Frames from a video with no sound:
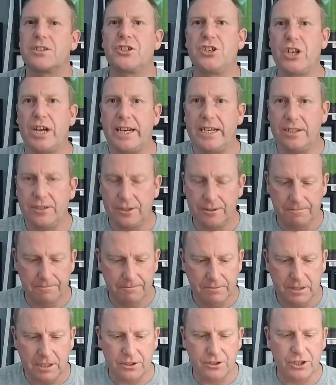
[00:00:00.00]
change.
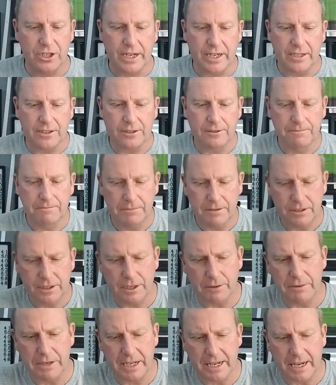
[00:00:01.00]
Let's
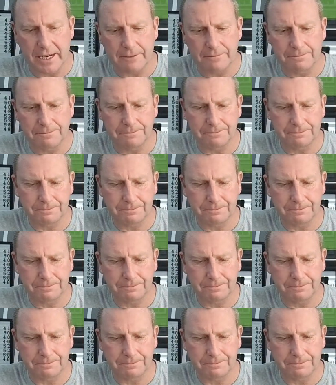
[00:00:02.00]
go in again.